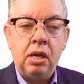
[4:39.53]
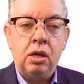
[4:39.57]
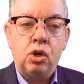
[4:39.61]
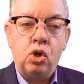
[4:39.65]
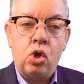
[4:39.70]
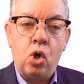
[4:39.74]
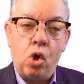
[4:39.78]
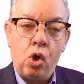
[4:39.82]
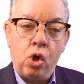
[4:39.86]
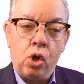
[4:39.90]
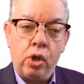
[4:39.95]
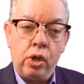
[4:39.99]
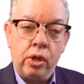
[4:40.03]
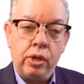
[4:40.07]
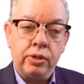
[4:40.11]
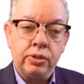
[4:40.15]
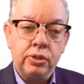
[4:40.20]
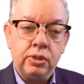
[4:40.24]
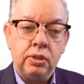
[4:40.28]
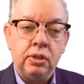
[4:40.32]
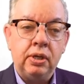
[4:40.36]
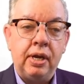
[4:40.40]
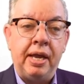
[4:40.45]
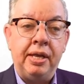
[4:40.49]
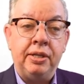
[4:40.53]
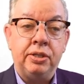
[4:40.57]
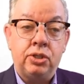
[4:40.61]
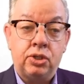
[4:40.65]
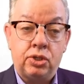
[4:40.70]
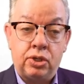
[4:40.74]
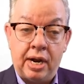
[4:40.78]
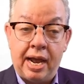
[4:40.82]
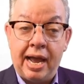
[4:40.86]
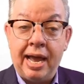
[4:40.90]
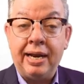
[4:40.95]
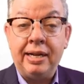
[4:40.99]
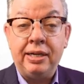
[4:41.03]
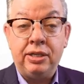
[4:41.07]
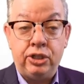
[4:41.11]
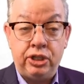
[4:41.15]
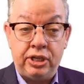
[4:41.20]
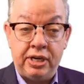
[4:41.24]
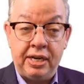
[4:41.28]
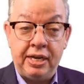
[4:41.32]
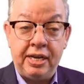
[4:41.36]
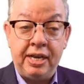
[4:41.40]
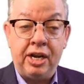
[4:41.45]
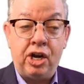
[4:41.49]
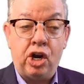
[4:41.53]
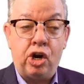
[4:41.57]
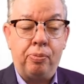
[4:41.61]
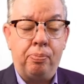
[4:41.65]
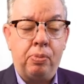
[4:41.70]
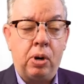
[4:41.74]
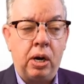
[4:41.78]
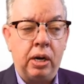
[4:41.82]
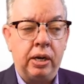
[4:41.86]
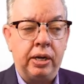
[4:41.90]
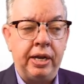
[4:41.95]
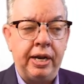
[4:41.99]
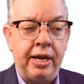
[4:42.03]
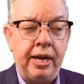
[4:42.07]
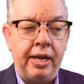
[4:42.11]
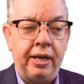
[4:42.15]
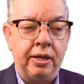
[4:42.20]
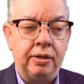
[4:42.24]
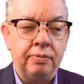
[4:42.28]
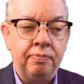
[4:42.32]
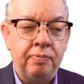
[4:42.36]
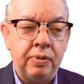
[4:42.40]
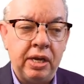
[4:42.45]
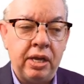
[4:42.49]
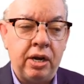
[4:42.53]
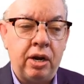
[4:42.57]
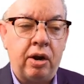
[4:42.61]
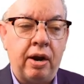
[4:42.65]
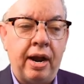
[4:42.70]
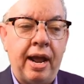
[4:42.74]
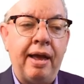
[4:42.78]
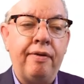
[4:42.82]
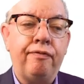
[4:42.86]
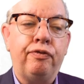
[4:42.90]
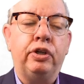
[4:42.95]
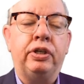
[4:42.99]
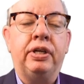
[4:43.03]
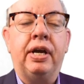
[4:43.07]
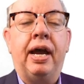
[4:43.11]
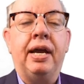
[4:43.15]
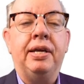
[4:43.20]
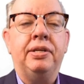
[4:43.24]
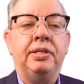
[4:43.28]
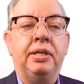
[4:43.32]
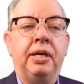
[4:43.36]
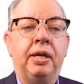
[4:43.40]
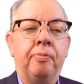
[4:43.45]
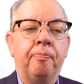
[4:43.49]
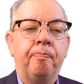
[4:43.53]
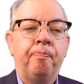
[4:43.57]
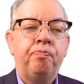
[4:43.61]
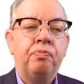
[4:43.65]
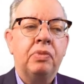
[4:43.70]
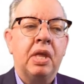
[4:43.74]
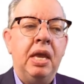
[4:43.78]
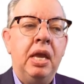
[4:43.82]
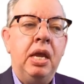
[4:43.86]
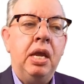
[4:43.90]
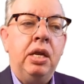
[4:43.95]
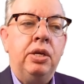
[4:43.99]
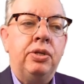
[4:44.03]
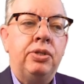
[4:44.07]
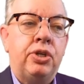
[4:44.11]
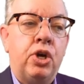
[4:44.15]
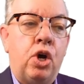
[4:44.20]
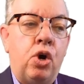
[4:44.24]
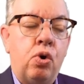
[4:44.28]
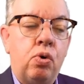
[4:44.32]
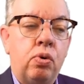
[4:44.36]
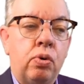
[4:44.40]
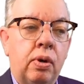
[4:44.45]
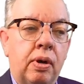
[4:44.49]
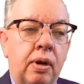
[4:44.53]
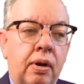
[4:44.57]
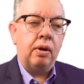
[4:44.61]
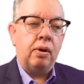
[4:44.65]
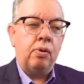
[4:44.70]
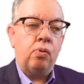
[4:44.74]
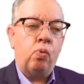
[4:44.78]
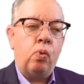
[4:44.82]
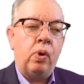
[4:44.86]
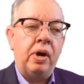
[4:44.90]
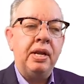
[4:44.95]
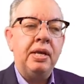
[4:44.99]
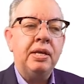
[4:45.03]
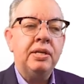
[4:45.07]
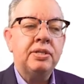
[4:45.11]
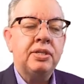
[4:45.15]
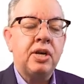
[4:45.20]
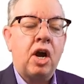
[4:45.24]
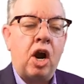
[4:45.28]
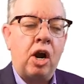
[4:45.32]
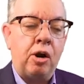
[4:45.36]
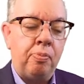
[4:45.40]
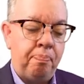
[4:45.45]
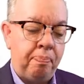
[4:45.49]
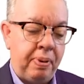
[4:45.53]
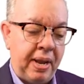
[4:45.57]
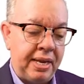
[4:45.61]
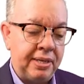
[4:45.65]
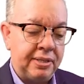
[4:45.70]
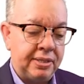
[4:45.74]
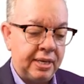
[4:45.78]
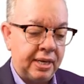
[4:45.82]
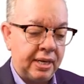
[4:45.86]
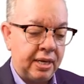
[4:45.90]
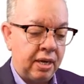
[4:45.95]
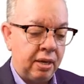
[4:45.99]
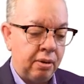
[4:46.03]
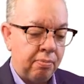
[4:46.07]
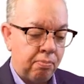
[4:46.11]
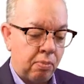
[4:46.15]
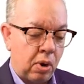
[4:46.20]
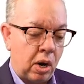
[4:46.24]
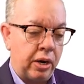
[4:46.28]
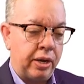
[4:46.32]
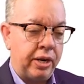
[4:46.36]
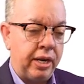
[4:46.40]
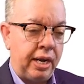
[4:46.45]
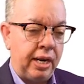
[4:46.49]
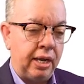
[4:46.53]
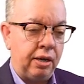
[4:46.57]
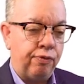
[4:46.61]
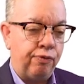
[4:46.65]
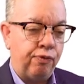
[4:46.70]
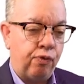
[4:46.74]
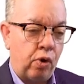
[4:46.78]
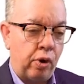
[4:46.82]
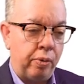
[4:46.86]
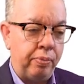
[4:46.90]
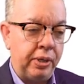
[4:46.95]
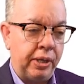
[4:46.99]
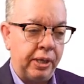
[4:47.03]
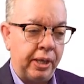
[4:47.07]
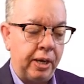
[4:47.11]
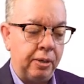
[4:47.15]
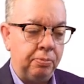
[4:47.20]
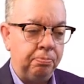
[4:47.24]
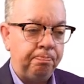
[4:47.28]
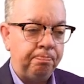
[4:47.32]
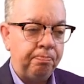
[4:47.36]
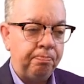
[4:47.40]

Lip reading: goals, and strategy in our marketing, in our advertising. So what is our basic marketing formula?